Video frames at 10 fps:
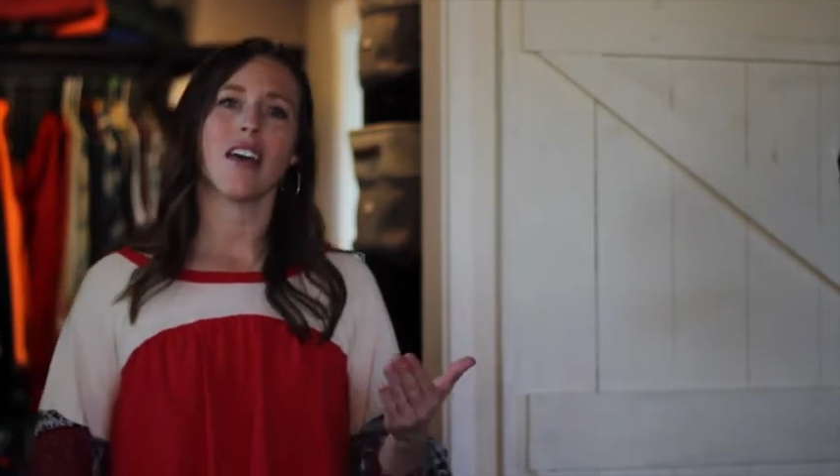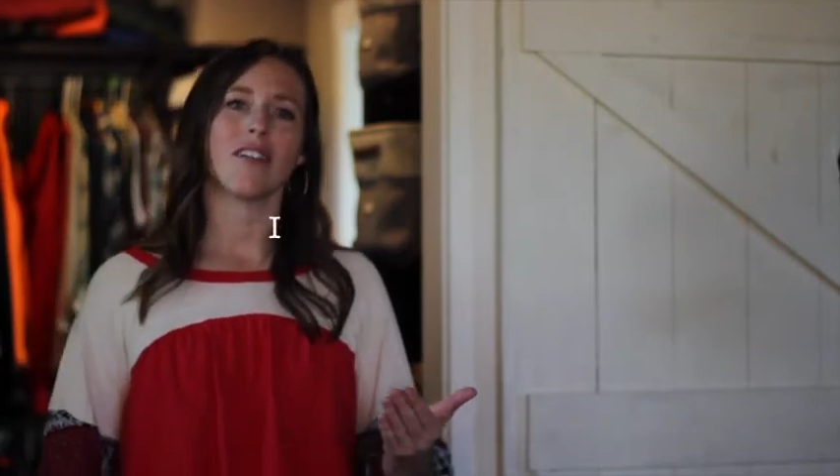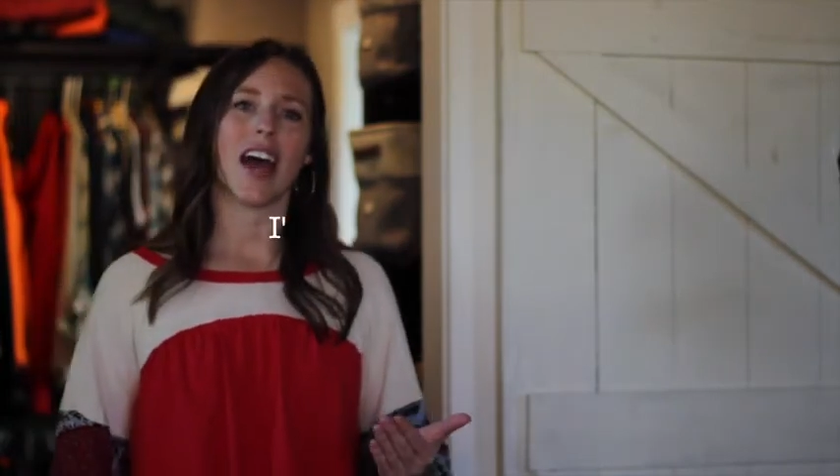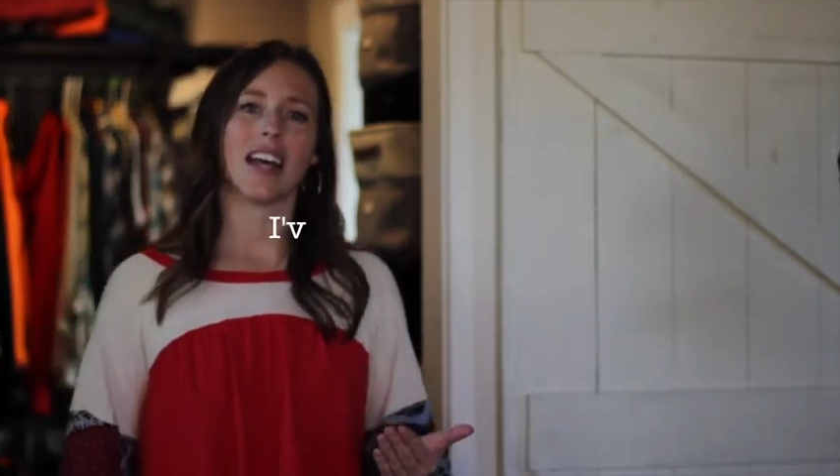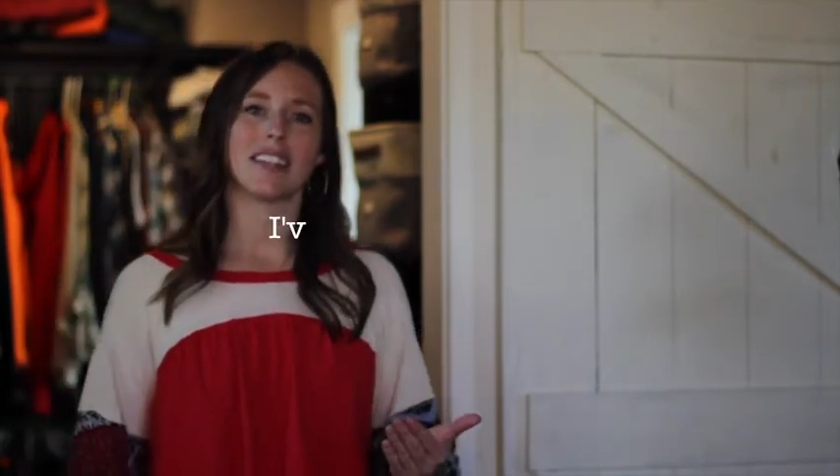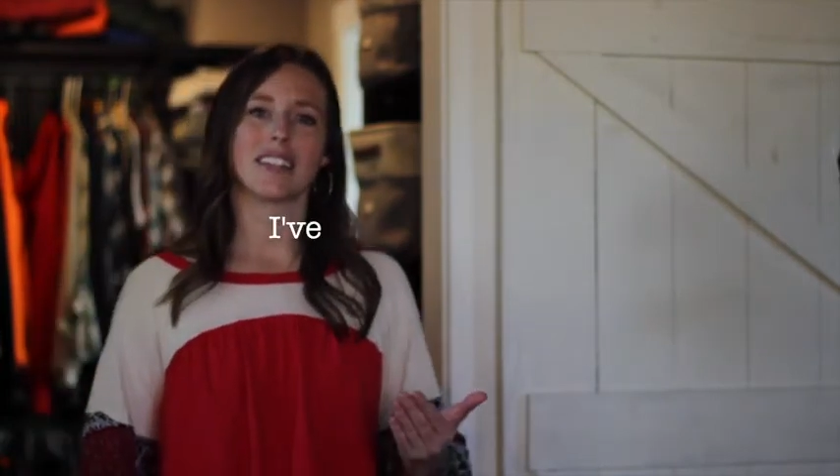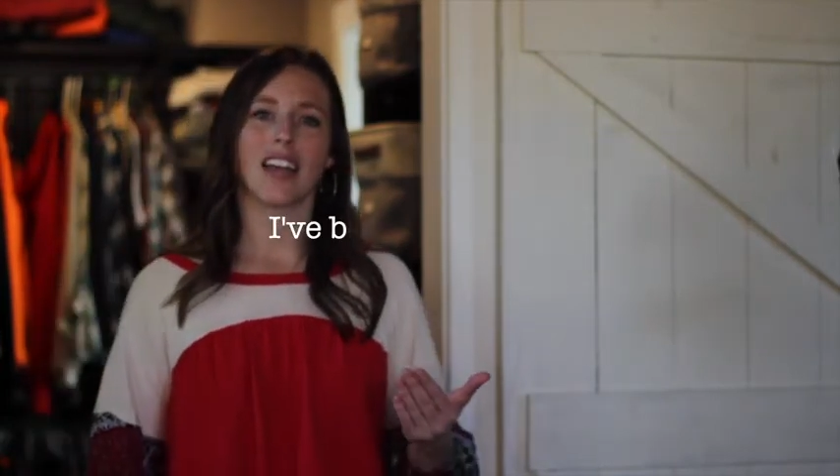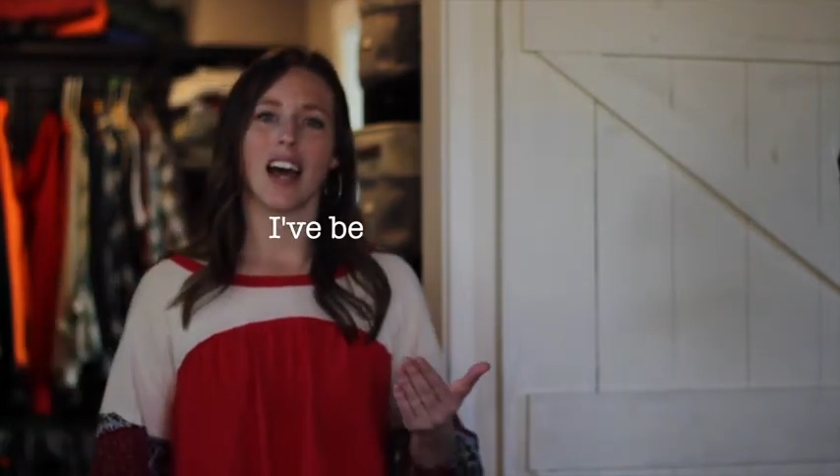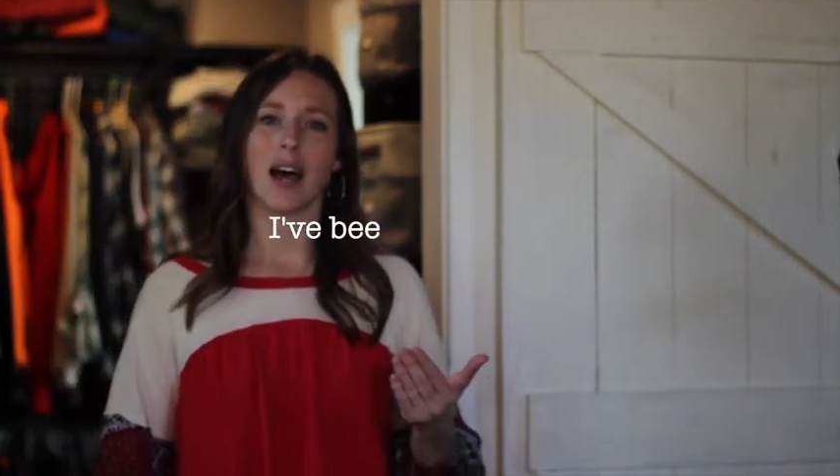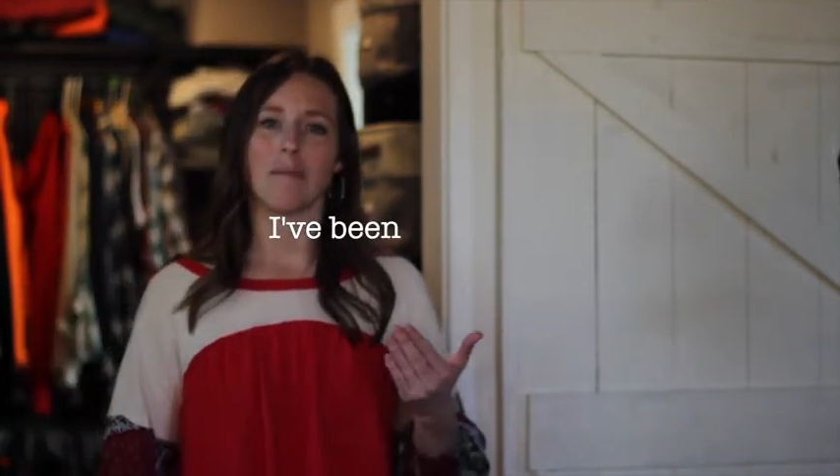that's
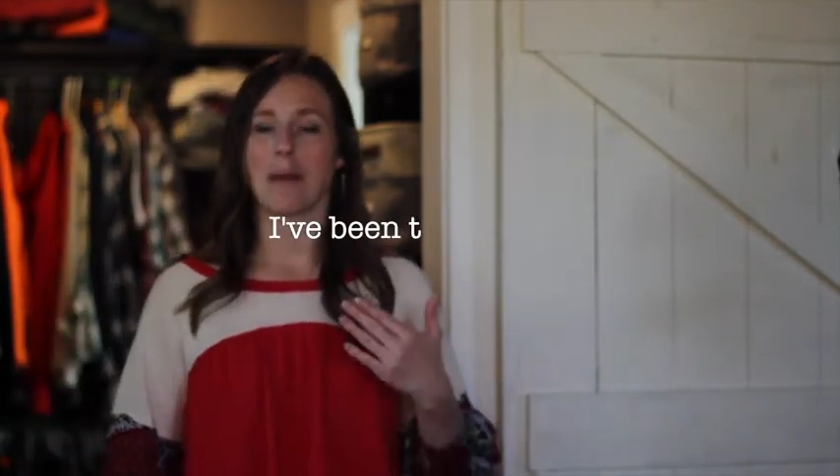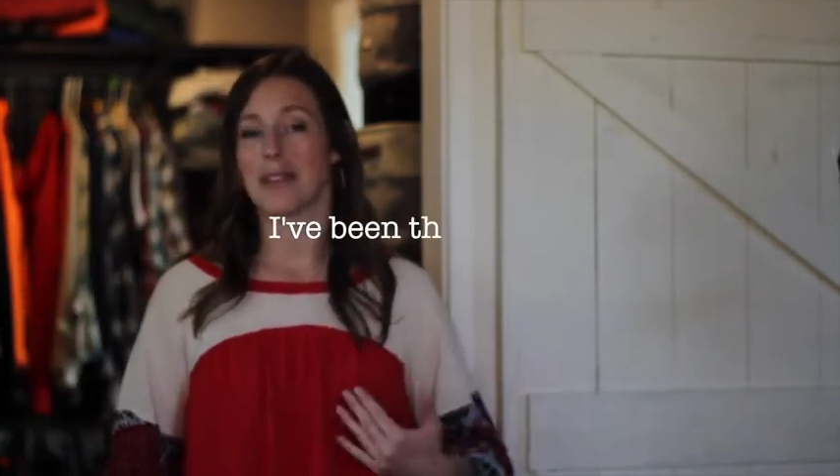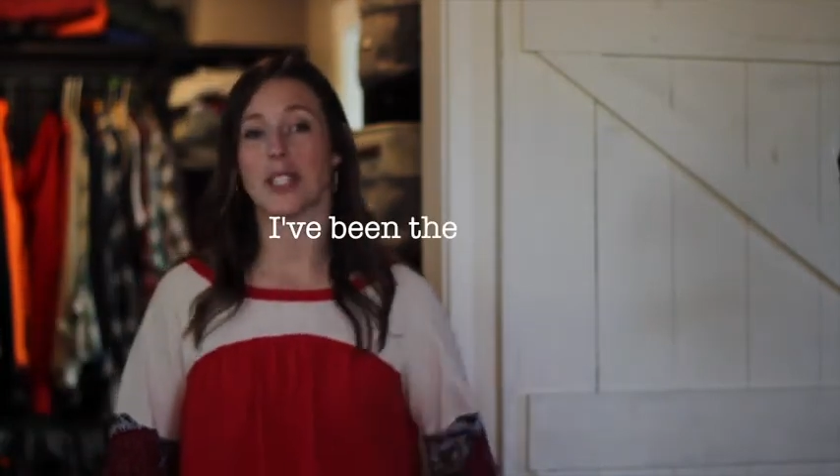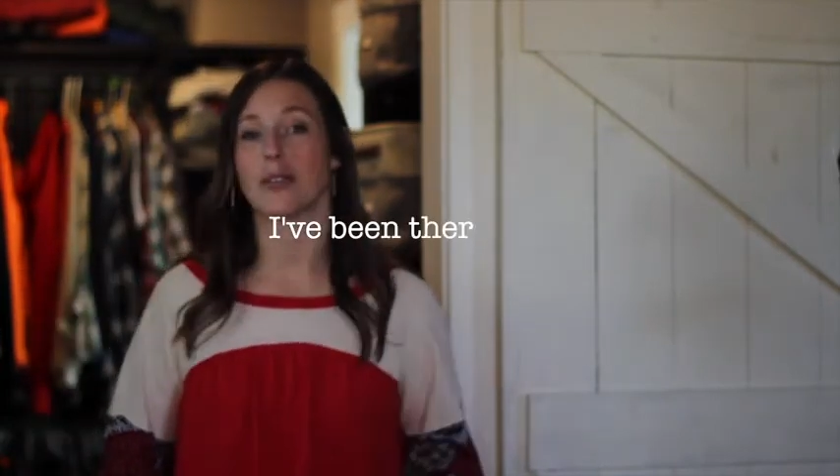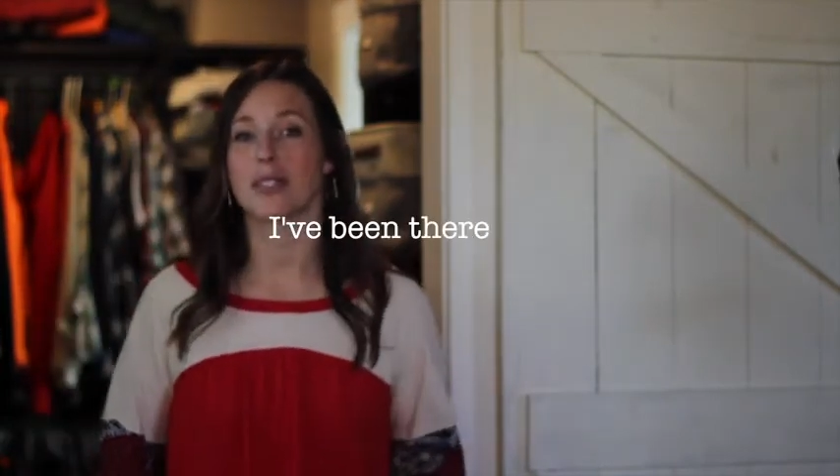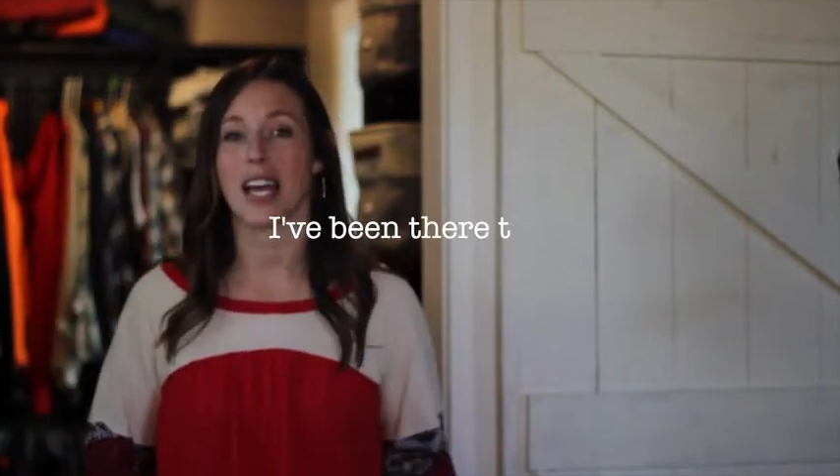maybe 2